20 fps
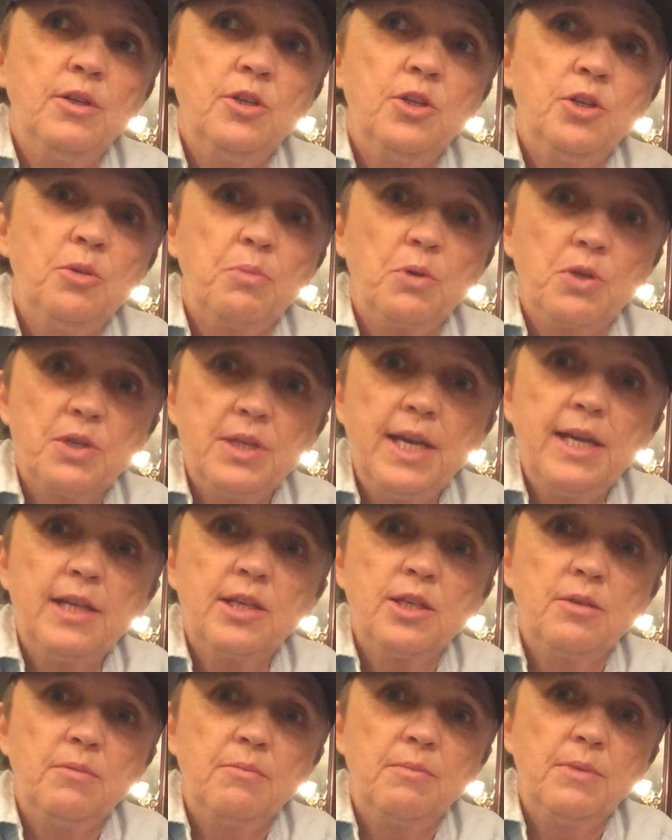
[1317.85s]
to
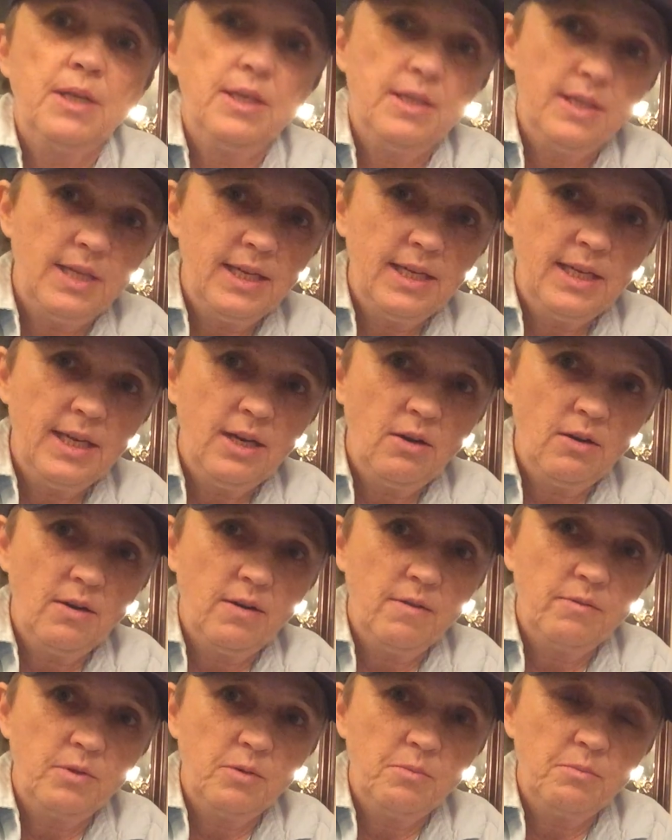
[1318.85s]
protect them and take care
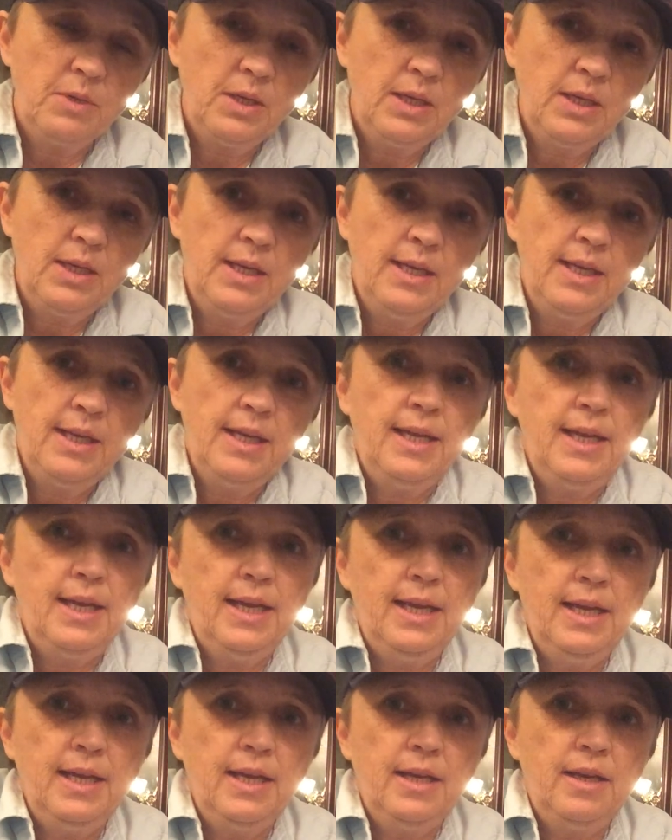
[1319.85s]
of them.
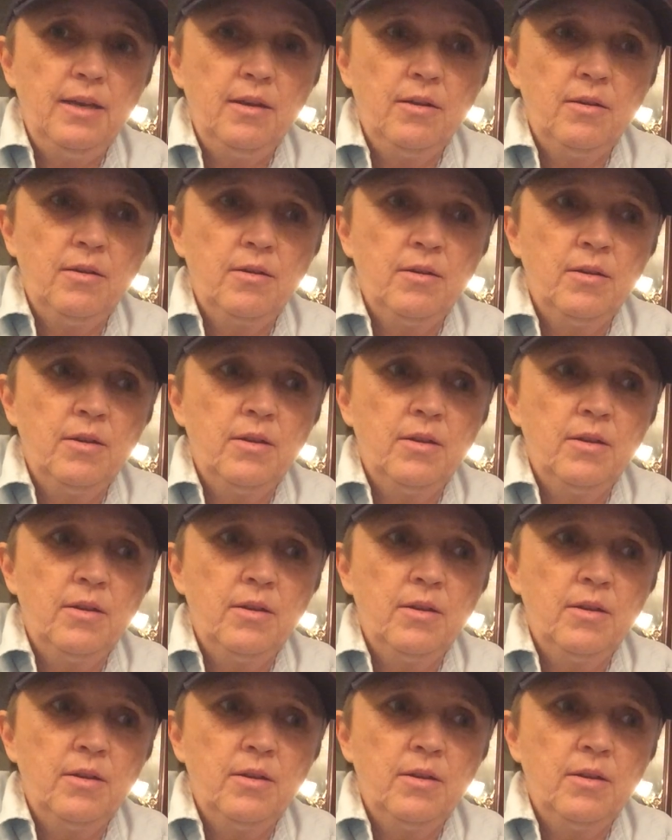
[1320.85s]
And